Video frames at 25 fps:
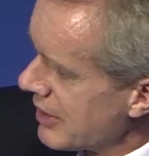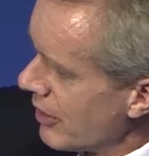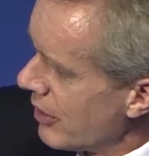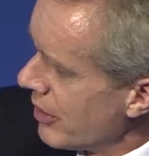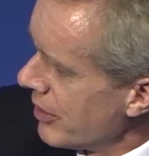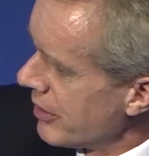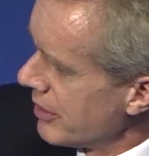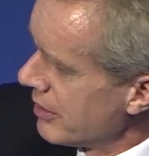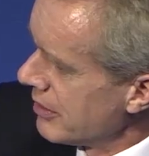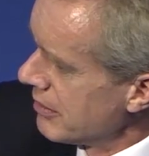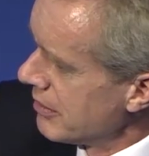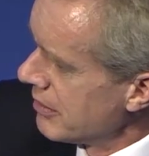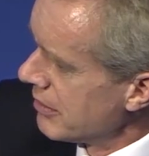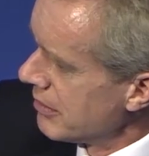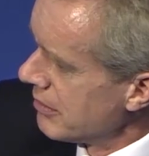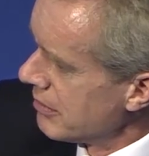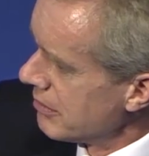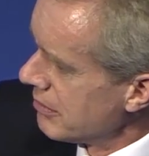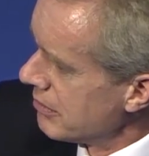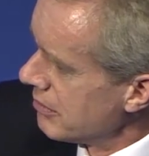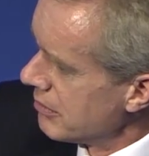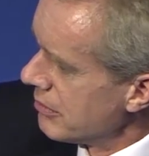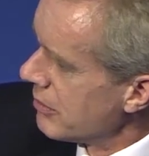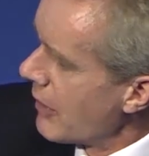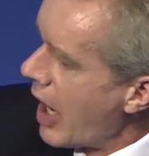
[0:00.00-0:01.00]
on
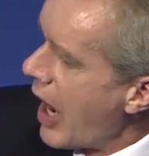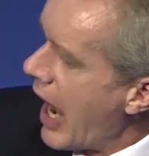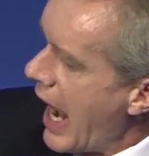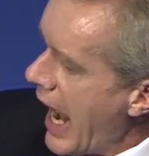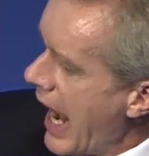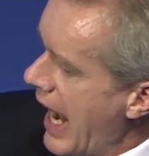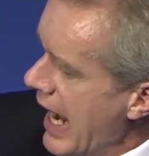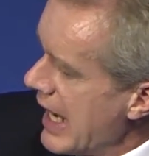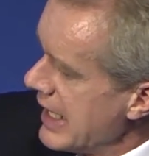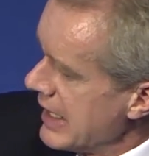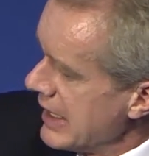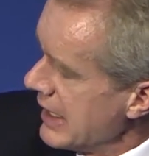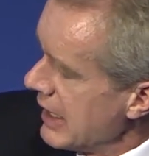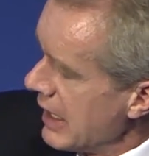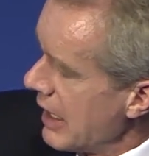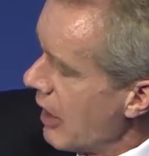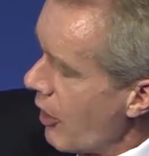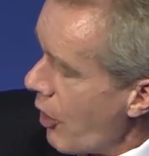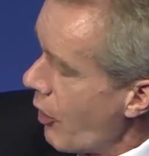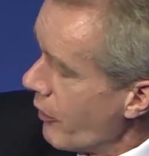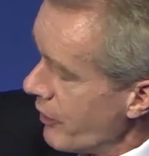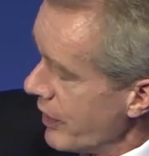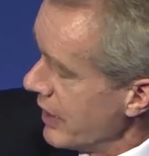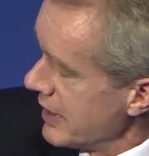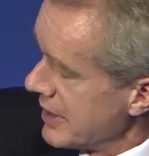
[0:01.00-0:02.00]
and
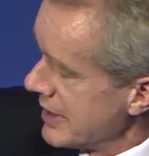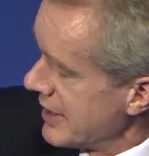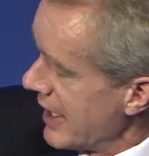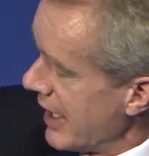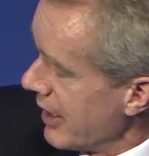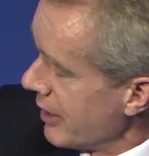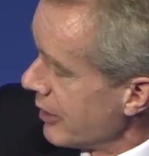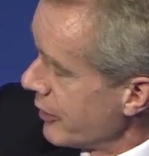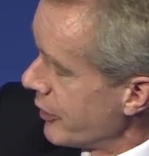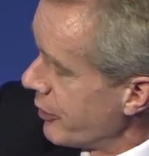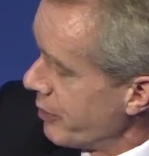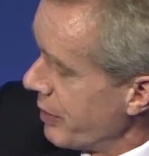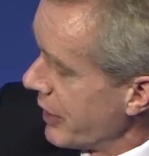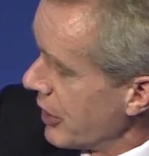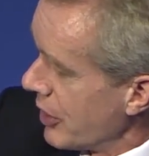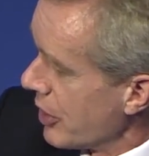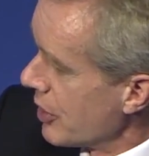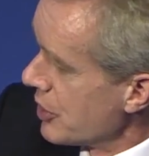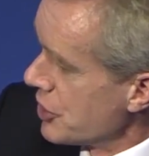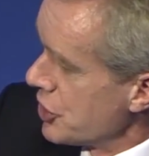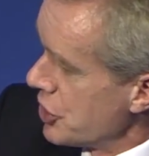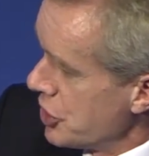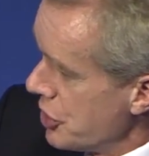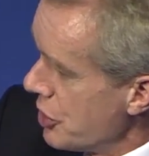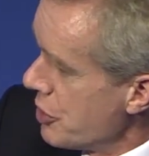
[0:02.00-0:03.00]
of itself
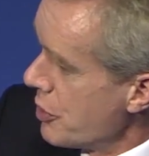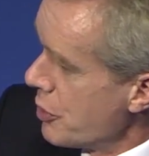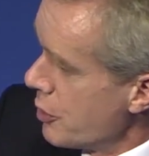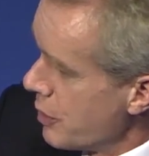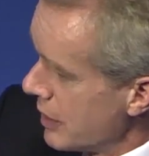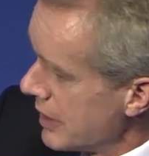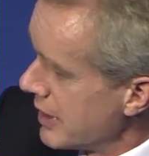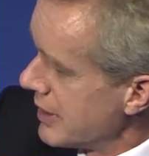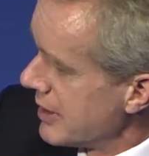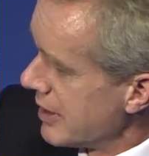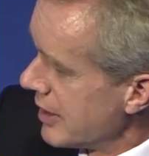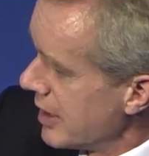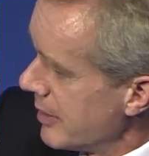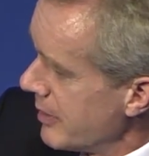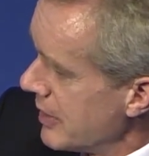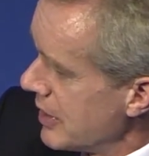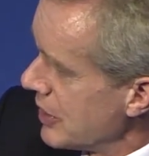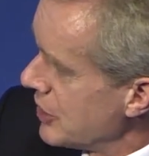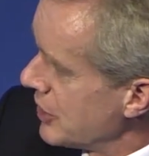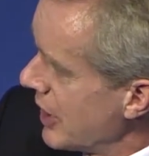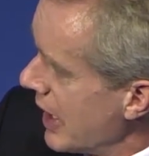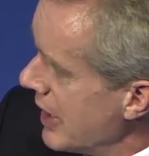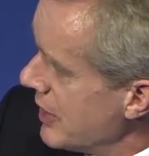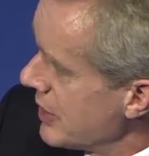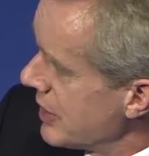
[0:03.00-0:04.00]
because you were determined
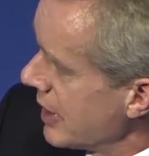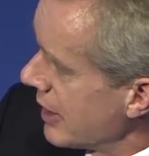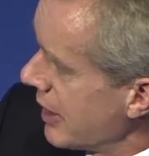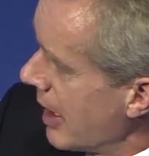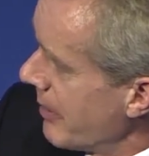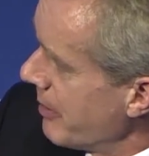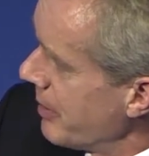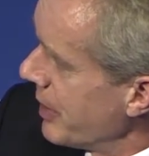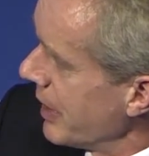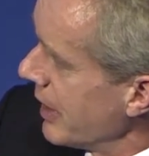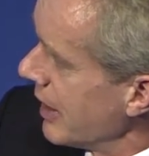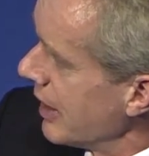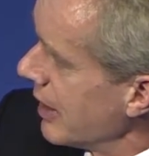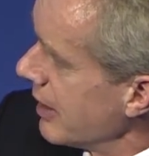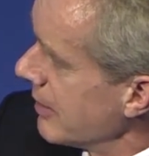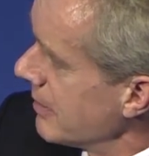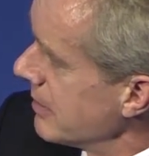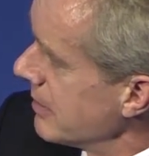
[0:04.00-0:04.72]
to change the company.